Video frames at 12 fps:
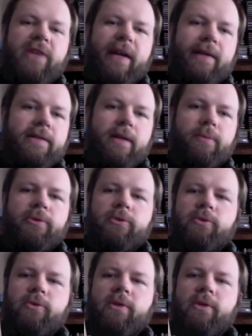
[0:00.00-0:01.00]
side is up when
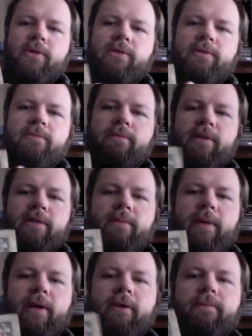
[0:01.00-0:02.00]
you do this, doesn't
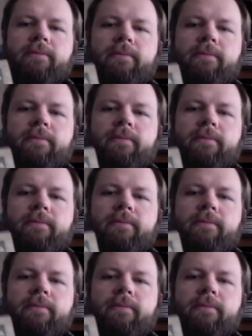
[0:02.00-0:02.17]
matter.